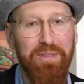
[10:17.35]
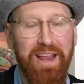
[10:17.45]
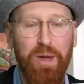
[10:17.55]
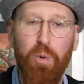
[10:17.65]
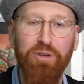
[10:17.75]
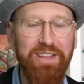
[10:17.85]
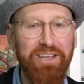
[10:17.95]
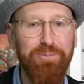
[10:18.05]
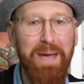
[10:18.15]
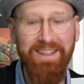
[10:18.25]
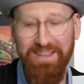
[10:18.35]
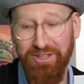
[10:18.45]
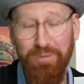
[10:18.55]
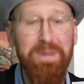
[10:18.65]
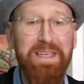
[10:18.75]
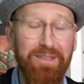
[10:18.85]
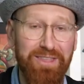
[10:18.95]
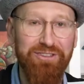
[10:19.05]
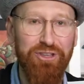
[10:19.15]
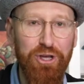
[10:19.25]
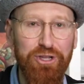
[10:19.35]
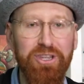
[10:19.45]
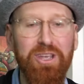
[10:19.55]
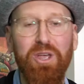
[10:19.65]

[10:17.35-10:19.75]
and I wasn't expecting it to be this good,